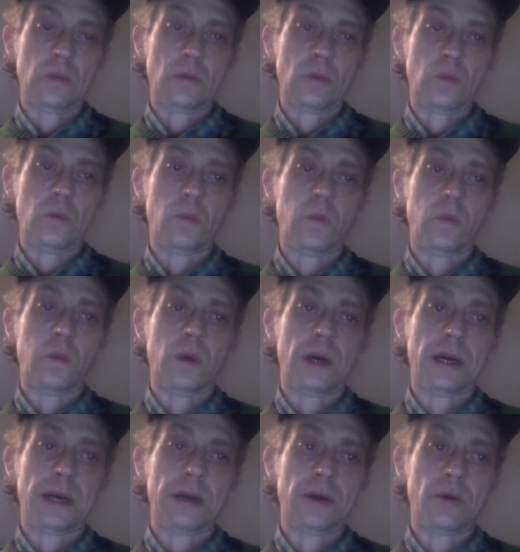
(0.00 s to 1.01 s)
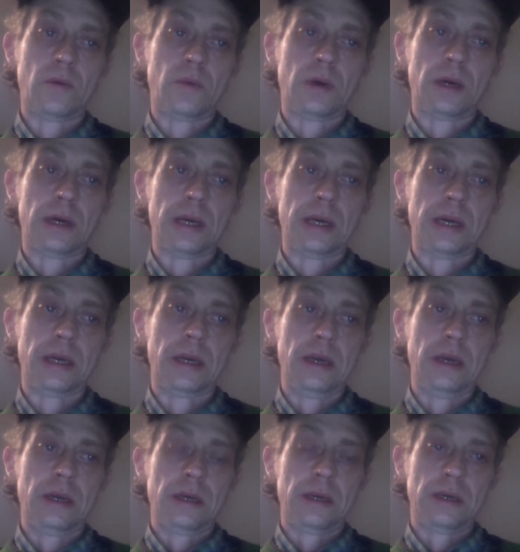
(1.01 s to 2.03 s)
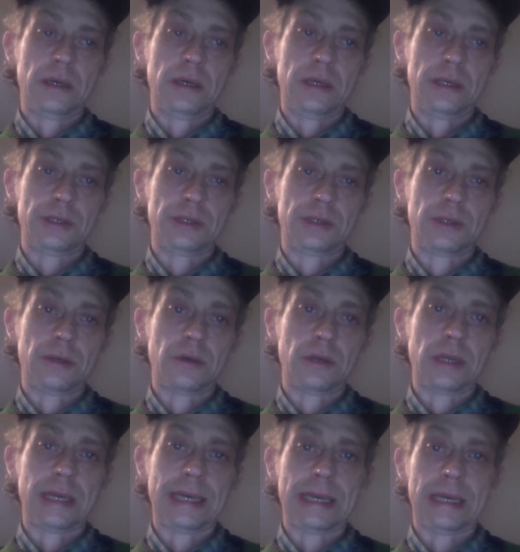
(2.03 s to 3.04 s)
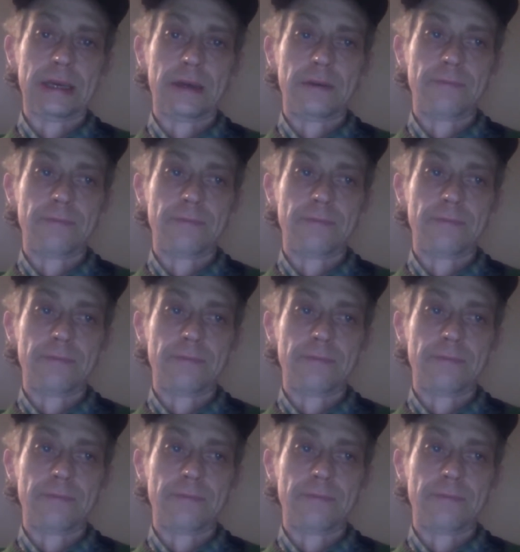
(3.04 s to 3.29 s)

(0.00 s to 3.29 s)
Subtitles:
why oh why is there lag